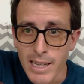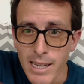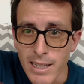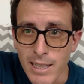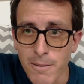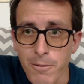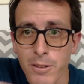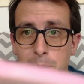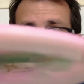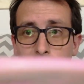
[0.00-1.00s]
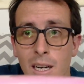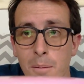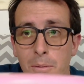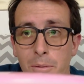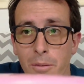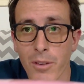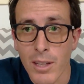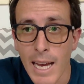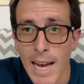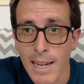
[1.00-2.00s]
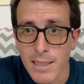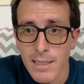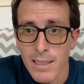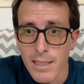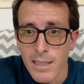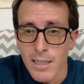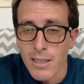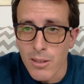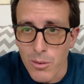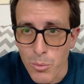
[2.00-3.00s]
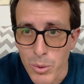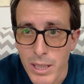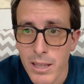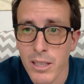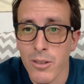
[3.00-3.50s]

then it flips up flat with the